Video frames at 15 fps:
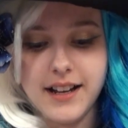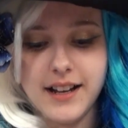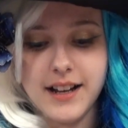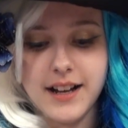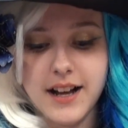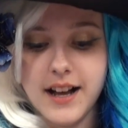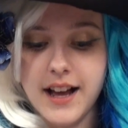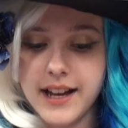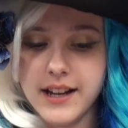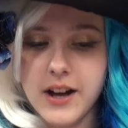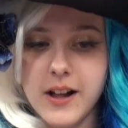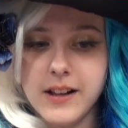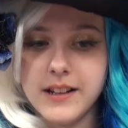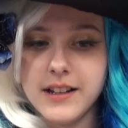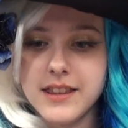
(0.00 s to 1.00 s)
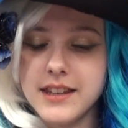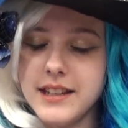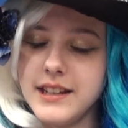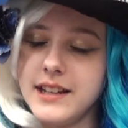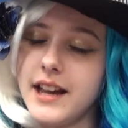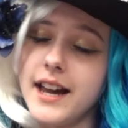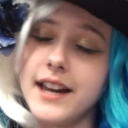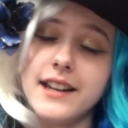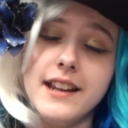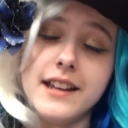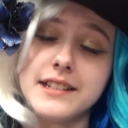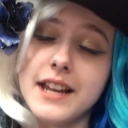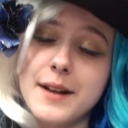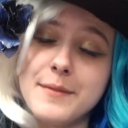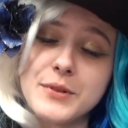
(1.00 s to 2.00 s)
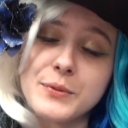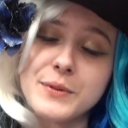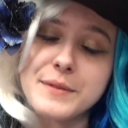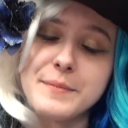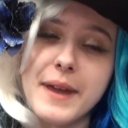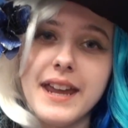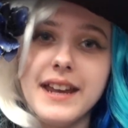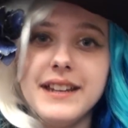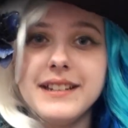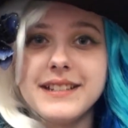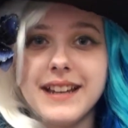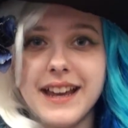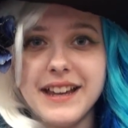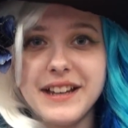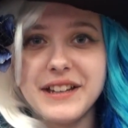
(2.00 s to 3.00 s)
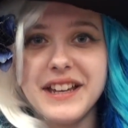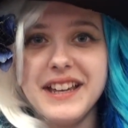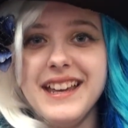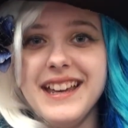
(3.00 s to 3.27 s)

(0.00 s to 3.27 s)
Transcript: I call it the An Attempt Was Made deck.